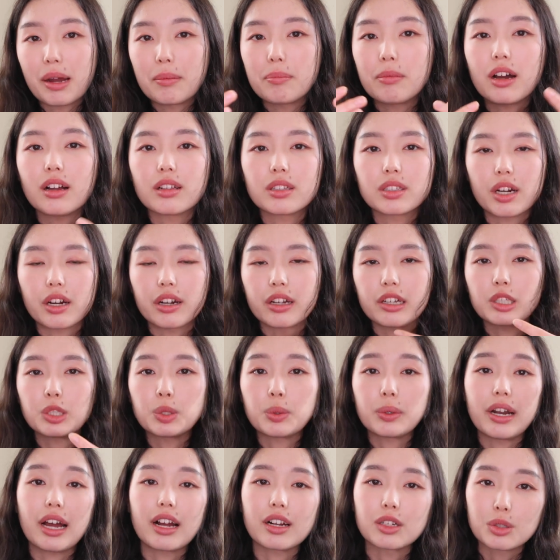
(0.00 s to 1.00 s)
I'm not talking
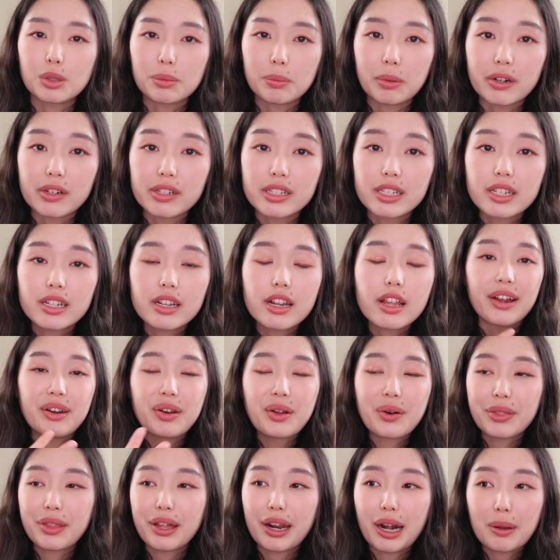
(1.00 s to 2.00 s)
to an actual person. I
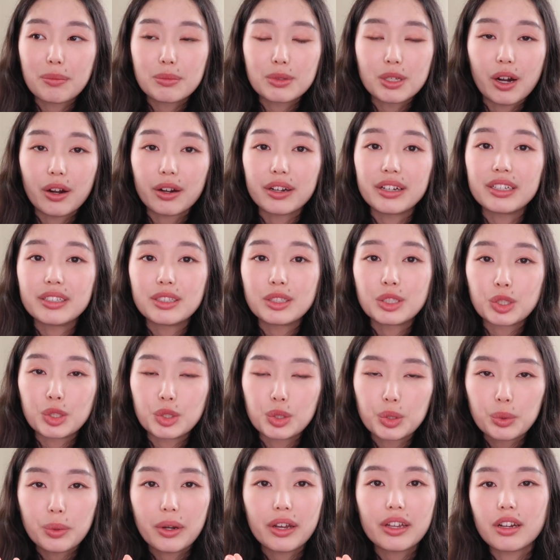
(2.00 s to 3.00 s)
know that I'm talking
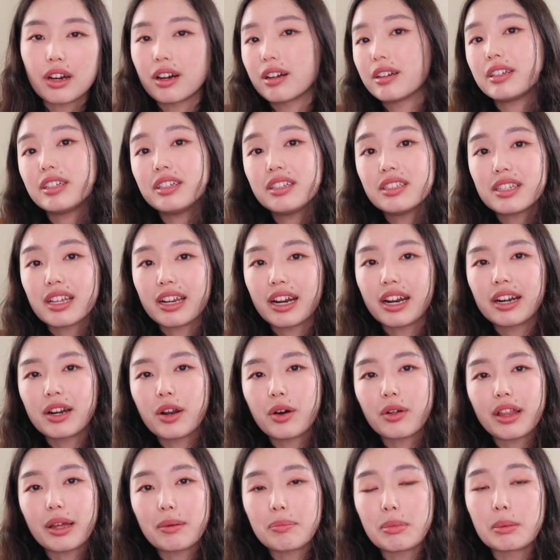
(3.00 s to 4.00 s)
to an audience and I
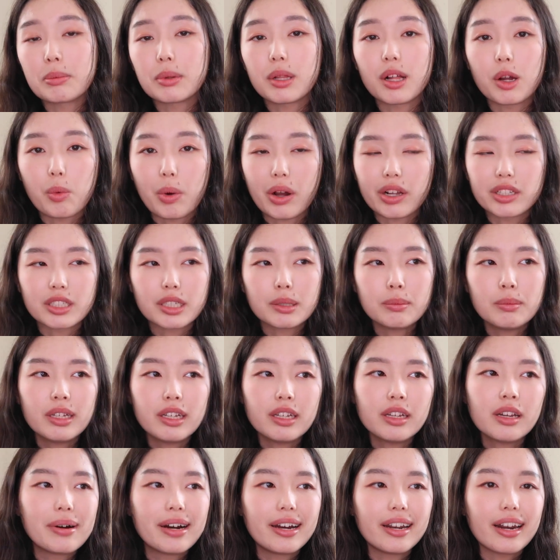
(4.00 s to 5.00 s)
know that people are watching
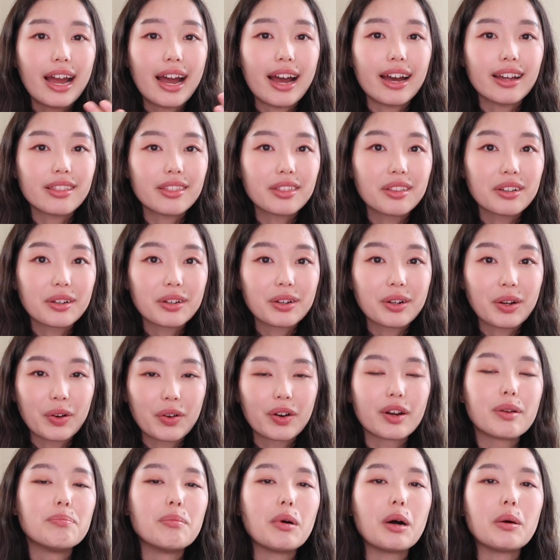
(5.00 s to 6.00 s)
me, but at the
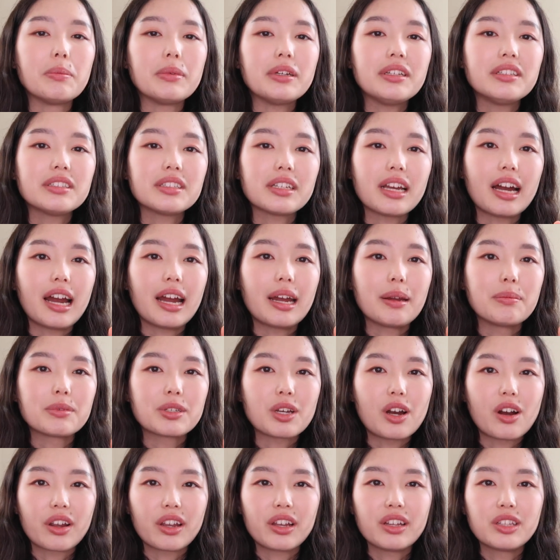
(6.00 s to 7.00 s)
current moment, I'm
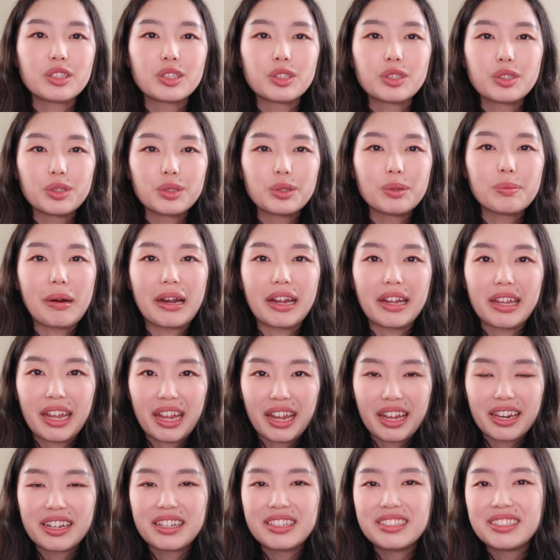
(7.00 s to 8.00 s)
talking to my
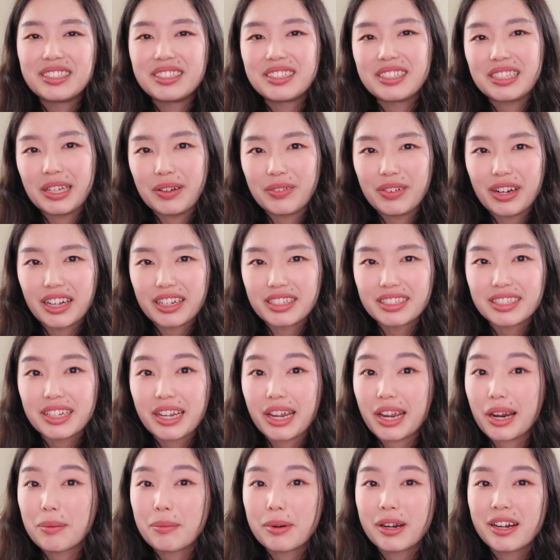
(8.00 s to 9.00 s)
Canon G seven X
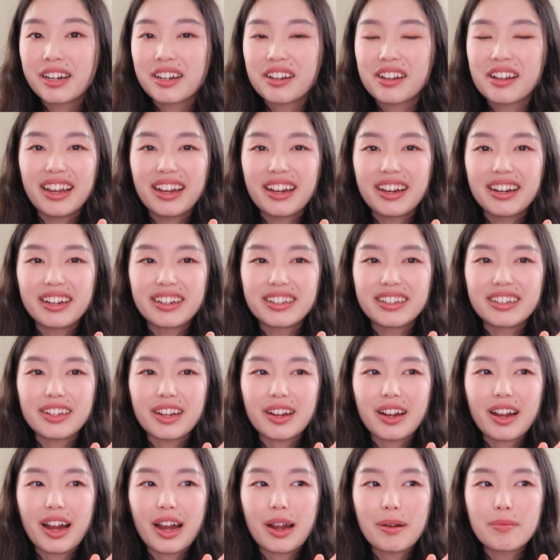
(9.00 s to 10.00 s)
camera
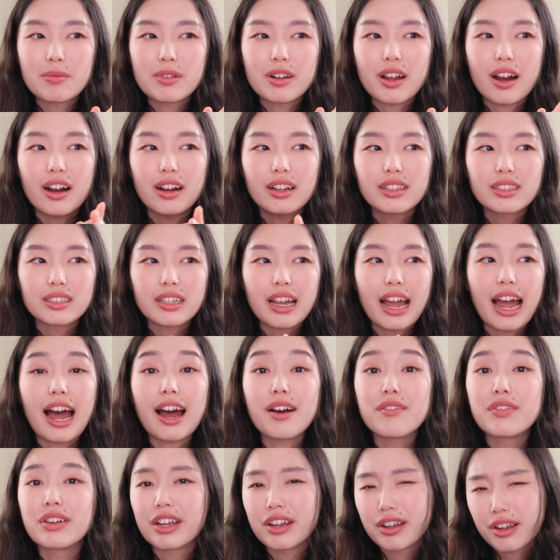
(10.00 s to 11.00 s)
and I'm not
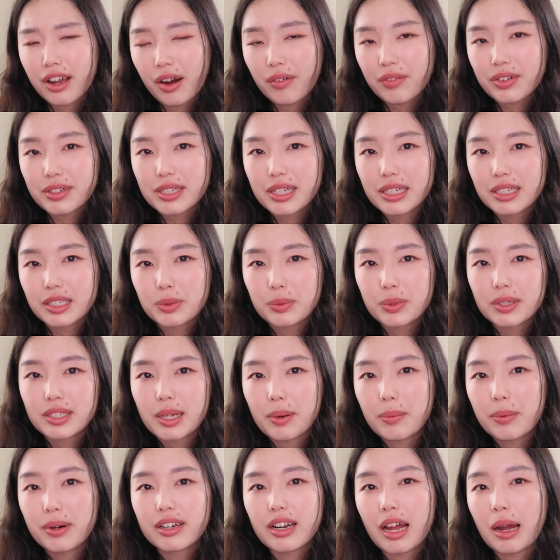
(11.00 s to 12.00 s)
having a conversation with
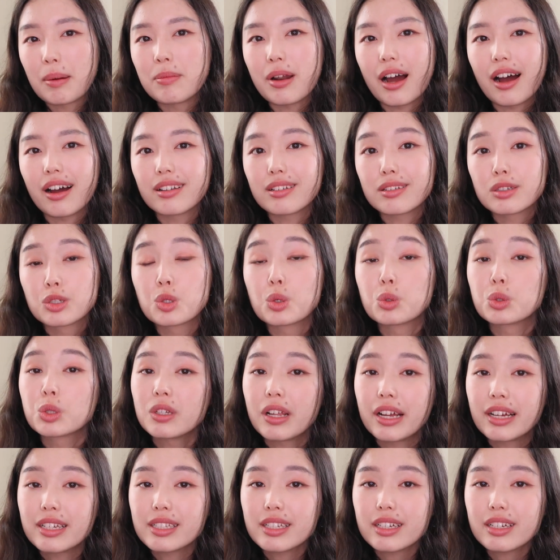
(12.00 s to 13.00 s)
someone. I'm not
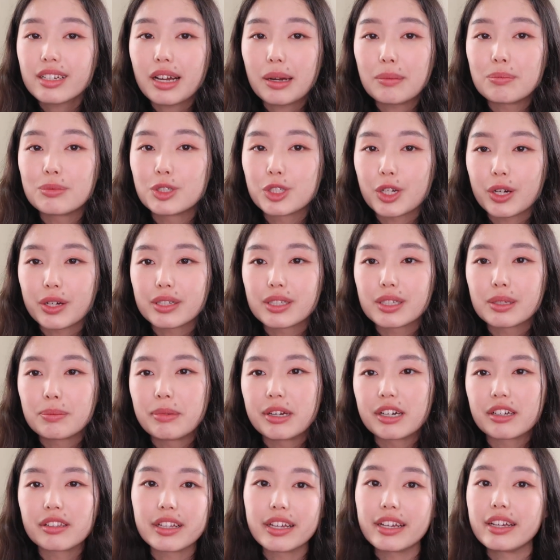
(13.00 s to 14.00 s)
socializing. I'm just
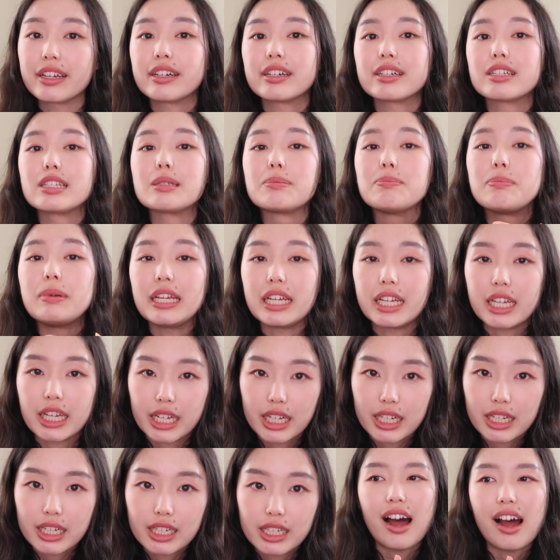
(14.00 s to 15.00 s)
merely
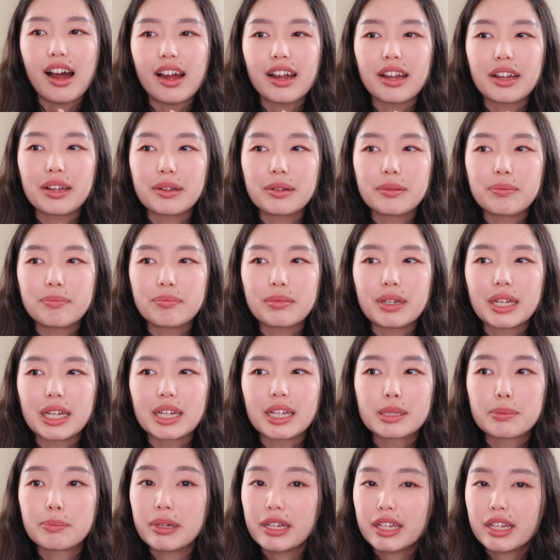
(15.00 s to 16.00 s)
speaking. I'm
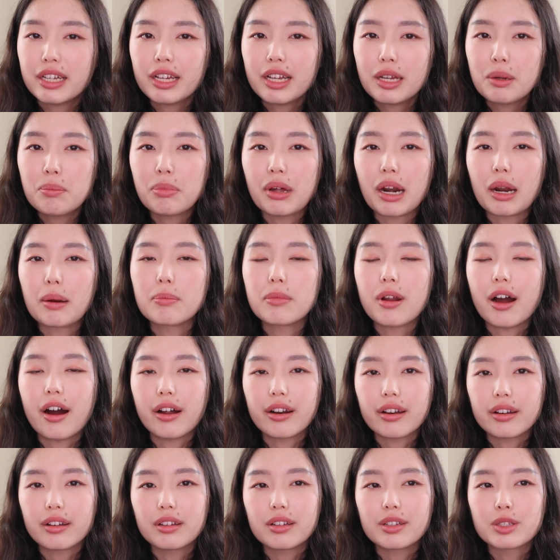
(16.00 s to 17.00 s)
speaking, but I'm
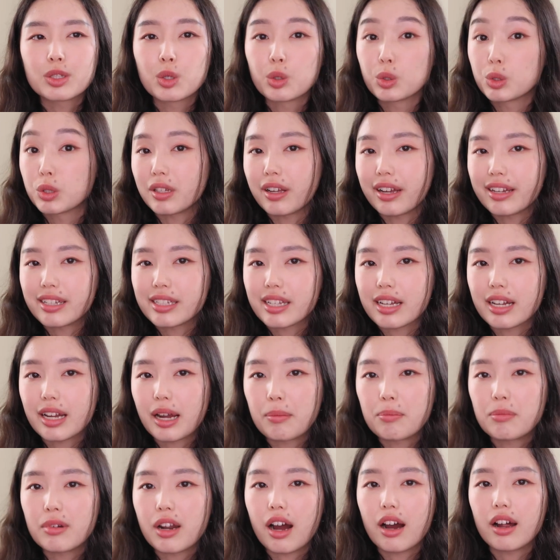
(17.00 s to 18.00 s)
not socializing.
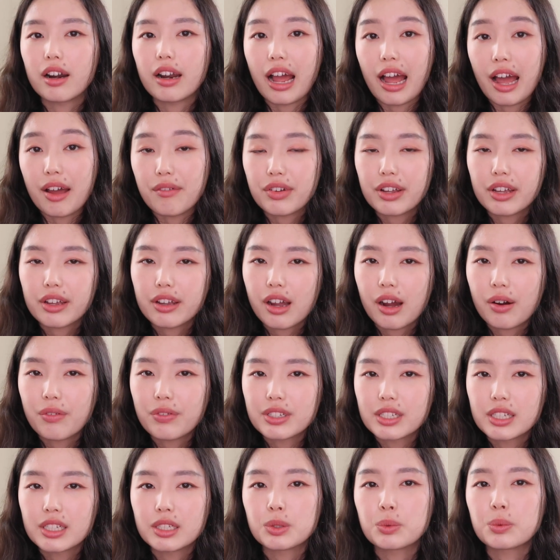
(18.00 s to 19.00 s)
I'm not having a
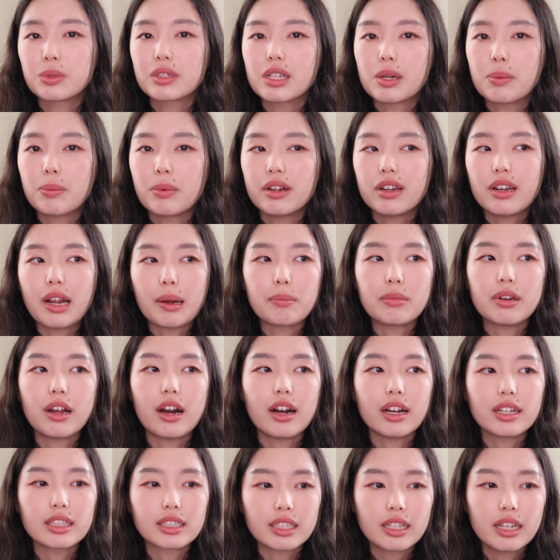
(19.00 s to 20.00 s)
conversation with someone. I'm
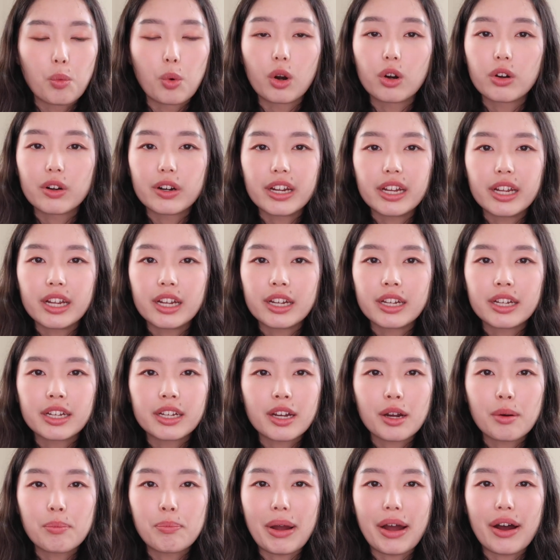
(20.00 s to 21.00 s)
not
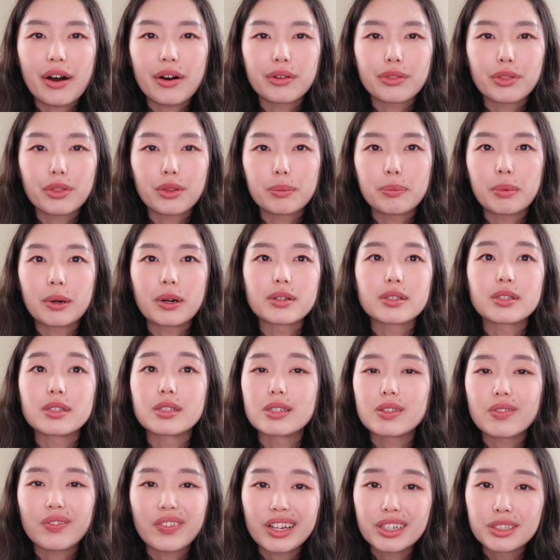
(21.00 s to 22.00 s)
worrying about the
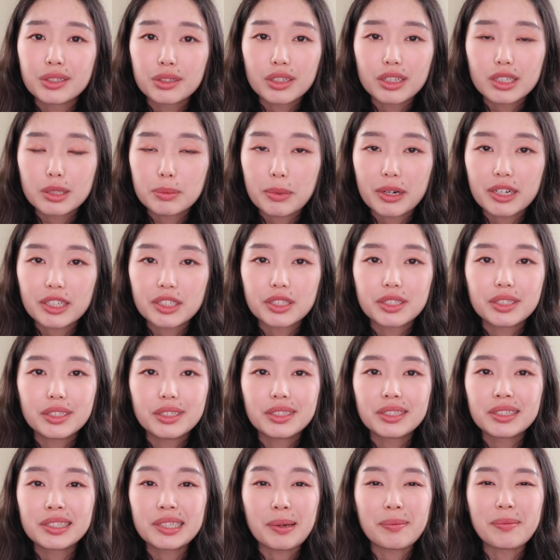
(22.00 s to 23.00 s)
person's facial expressions.